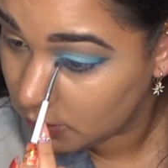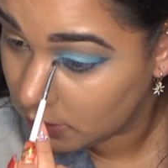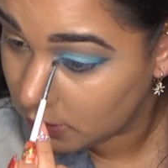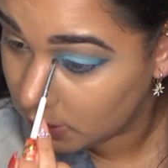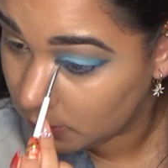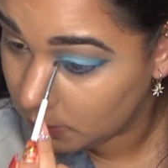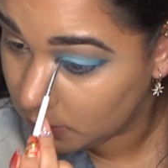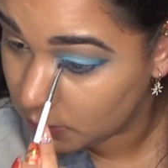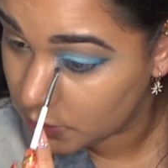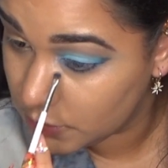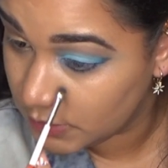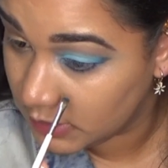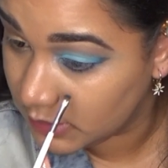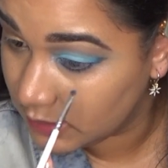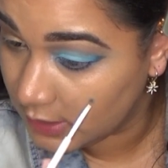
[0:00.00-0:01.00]
The blue is
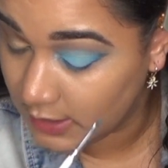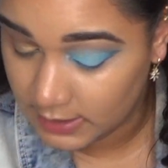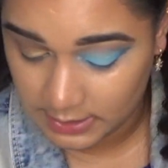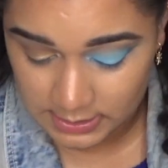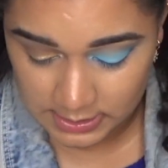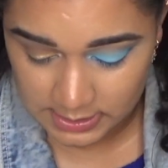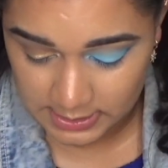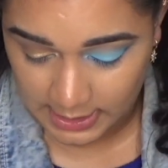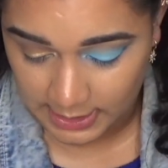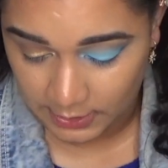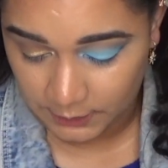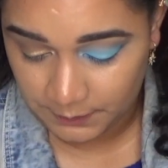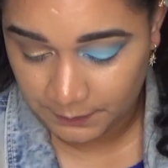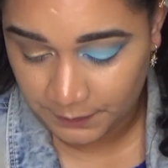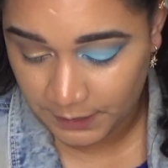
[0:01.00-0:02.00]
really nice.
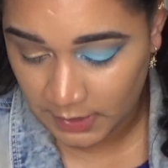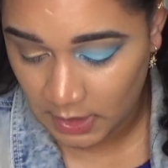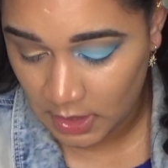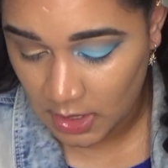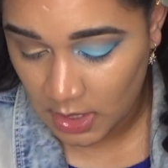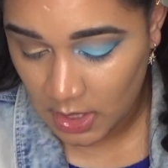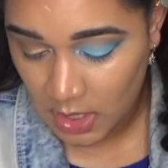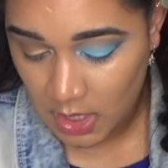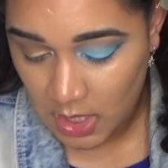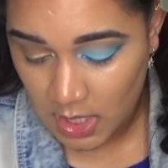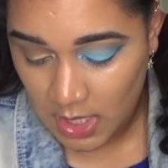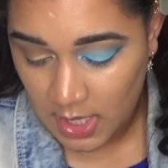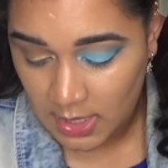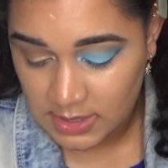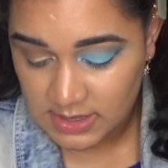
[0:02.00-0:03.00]
Now,
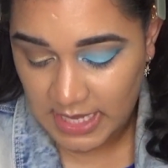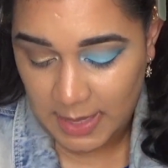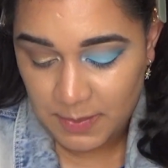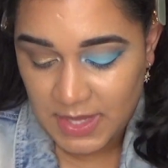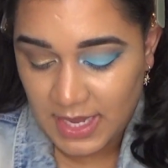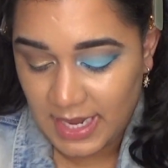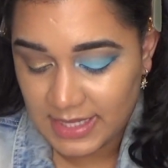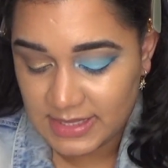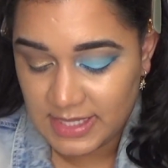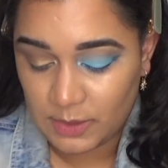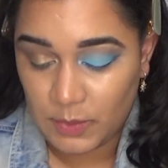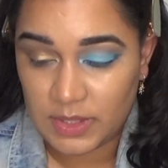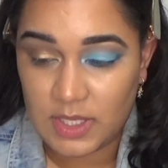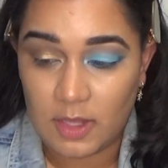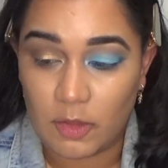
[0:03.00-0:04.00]
same thing I did
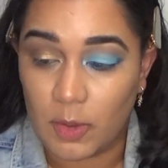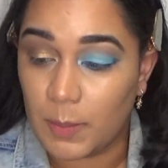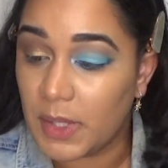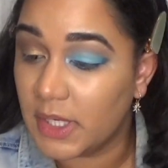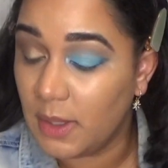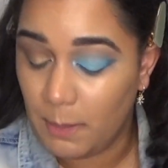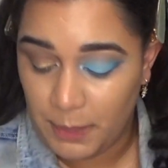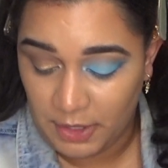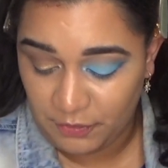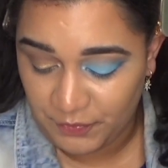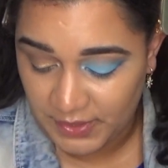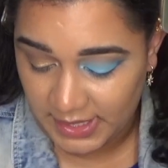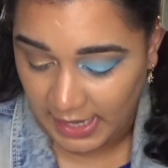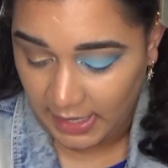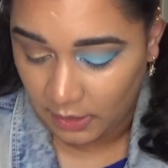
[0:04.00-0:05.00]
with the other. I'm going to buff
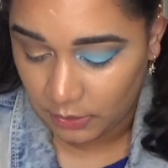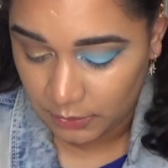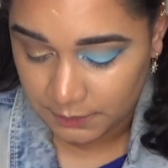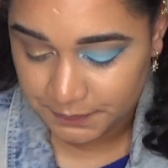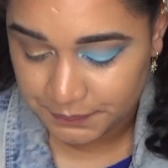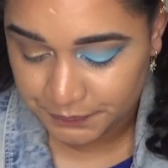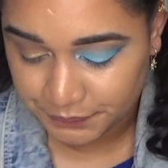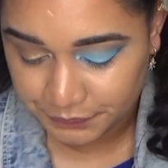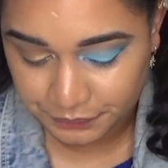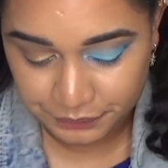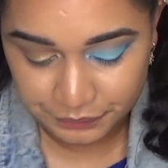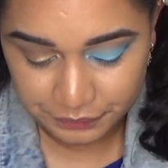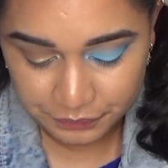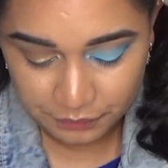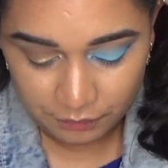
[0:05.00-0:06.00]
it out.
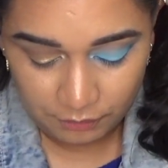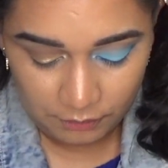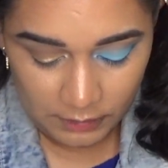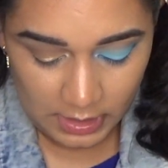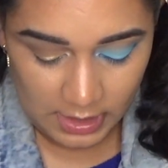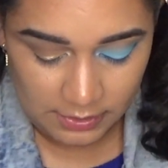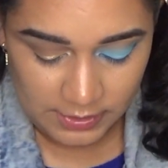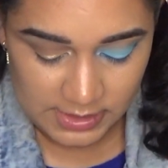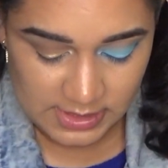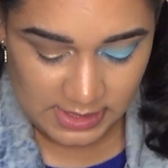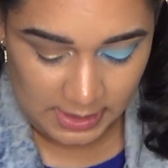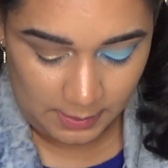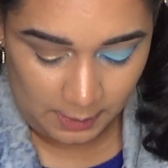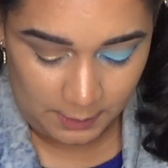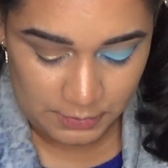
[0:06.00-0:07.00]
This
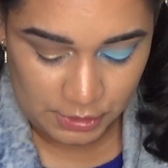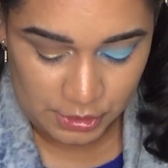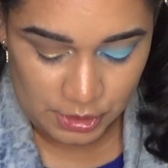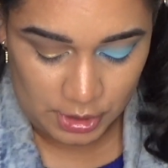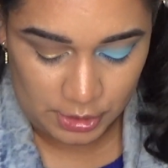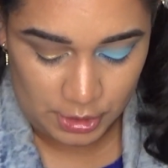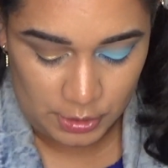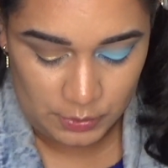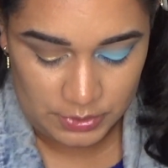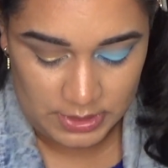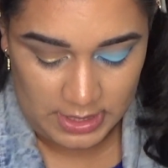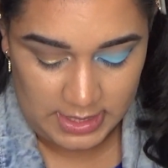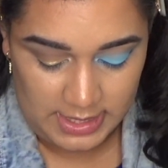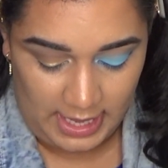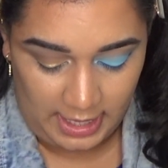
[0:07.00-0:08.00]
time I'm just going to use
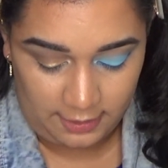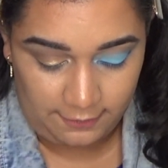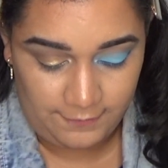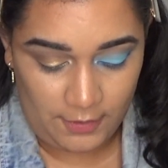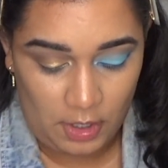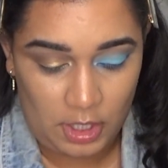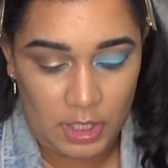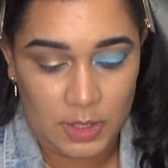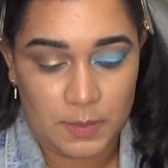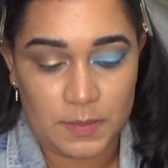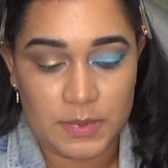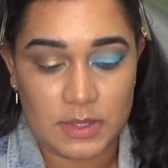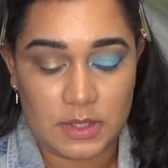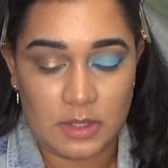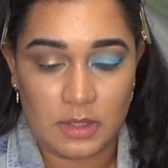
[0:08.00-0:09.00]
Yak
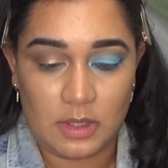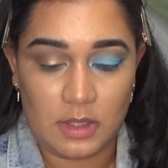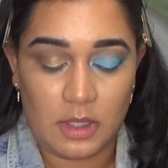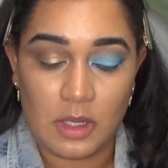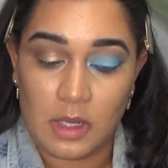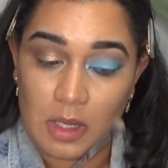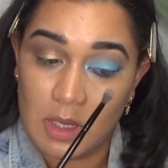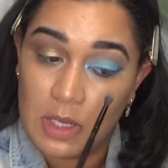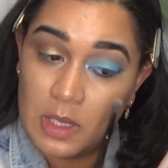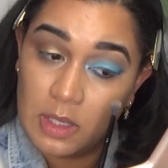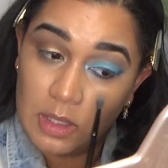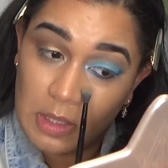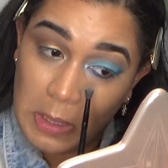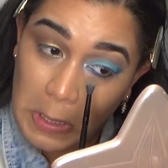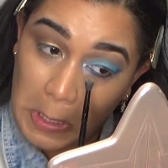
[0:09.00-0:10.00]
Farms
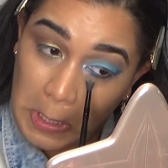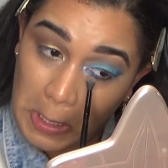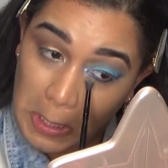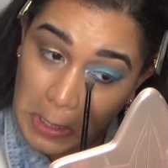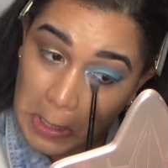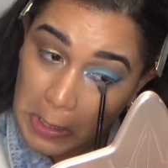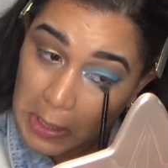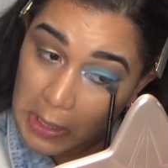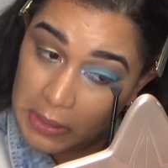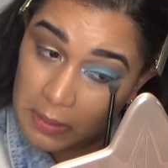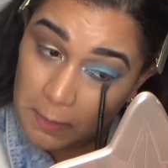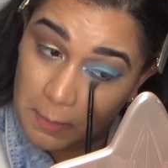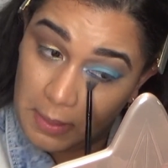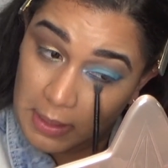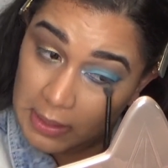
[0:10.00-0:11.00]
and kind
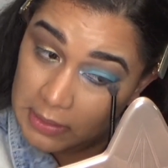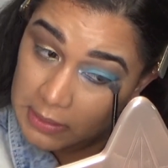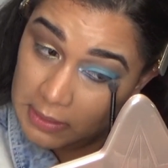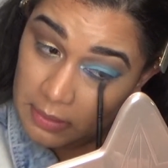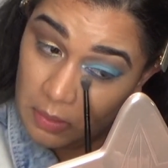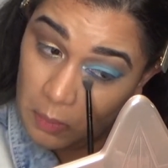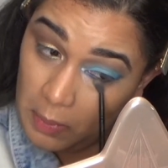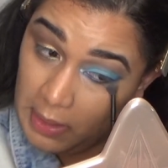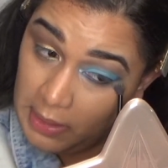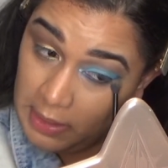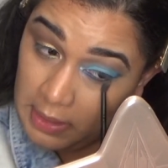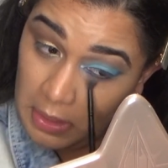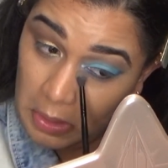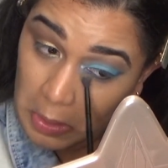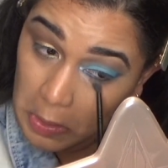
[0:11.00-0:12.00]
of blend it away
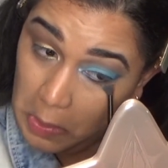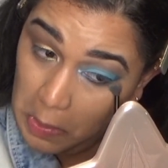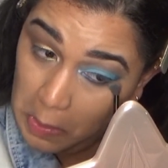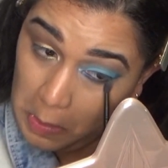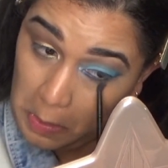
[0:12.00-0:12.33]
here.